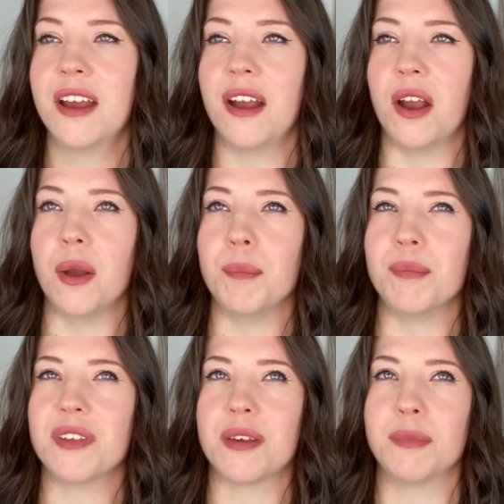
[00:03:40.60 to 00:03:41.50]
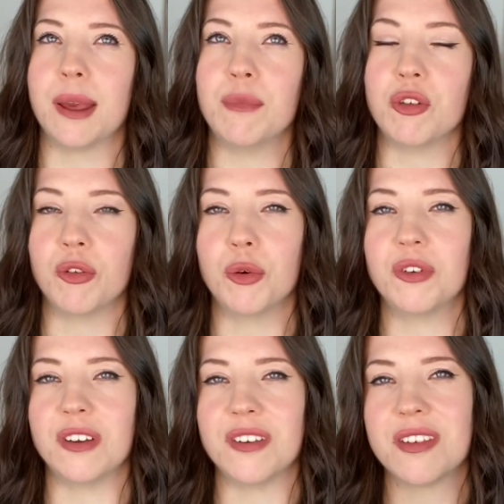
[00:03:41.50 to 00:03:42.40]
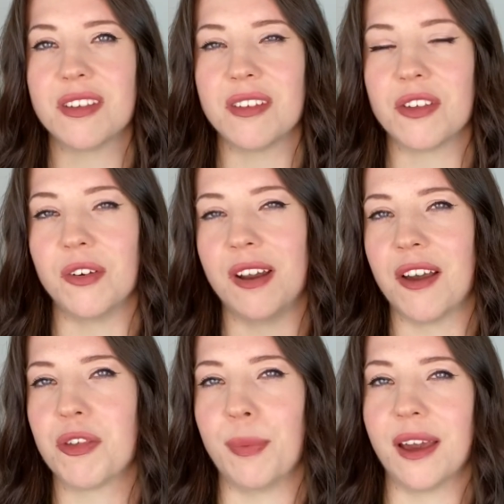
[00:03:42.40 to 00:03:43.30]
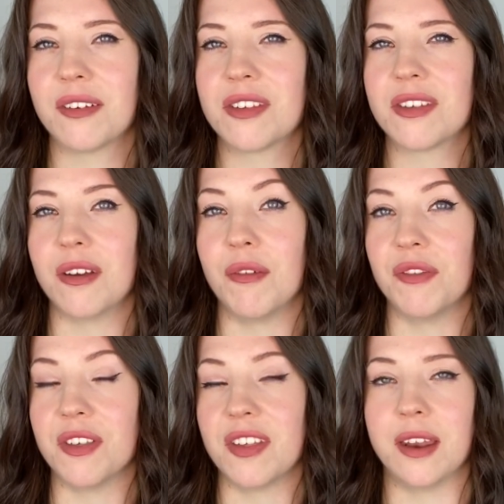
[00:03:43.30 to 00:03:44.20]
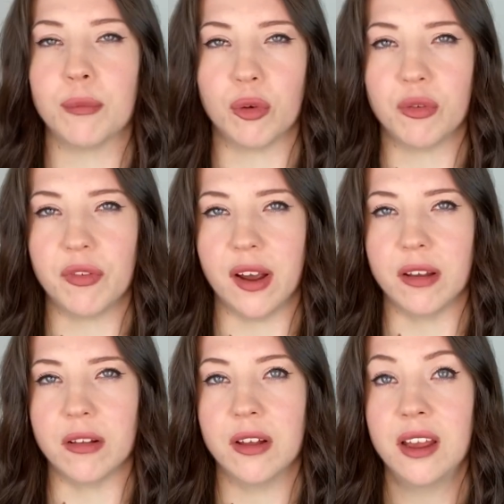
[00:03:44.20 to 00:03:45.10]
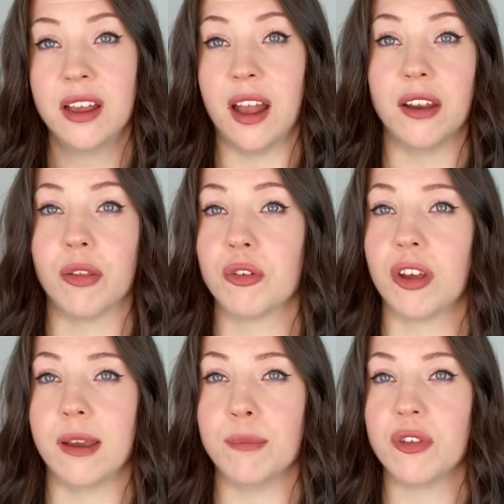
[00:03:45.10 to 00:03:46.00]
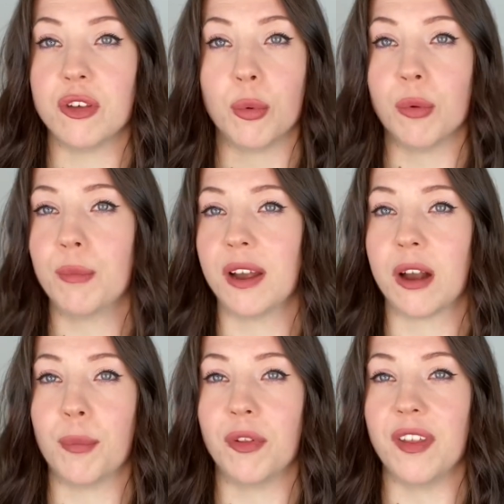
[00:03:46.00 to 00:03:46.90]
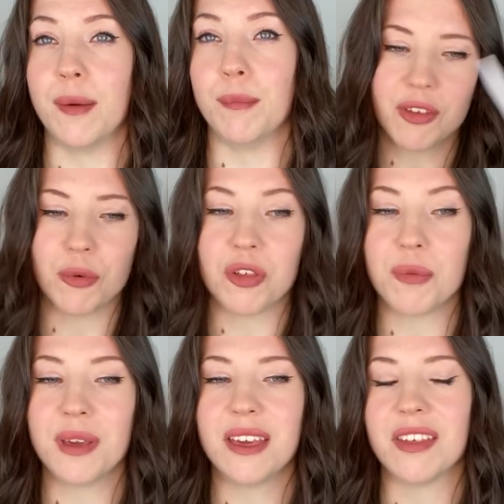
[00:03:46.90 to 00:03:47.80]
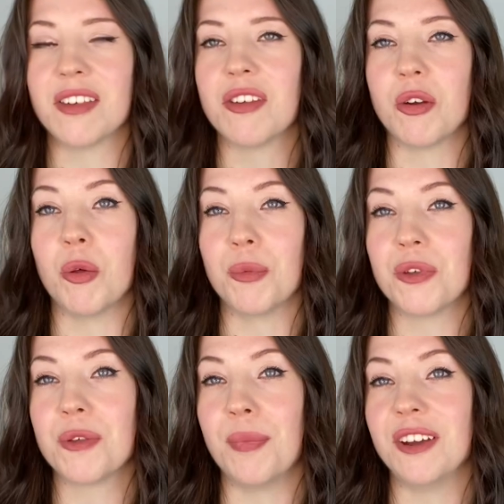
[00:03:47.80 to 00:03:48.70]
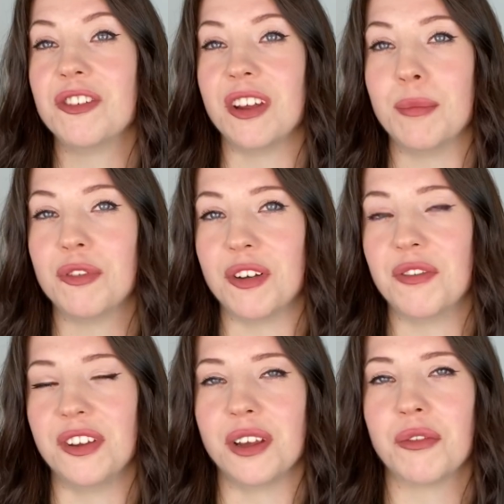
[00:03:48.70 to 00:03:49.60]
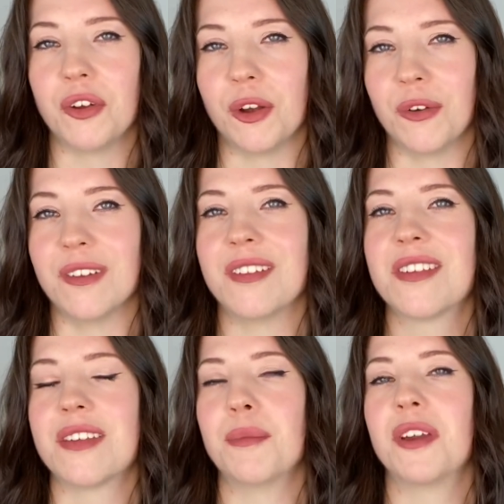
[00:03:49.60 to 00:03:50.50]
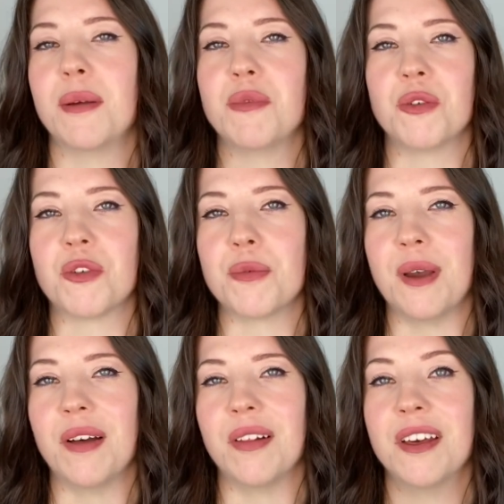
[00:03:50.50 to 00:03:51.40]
Um, sometimes you'll notice certain aspects of the scent profile and other times you won't pick up on them. So to me this is almost my shape-shifting fragrance. Sometimes you'll smell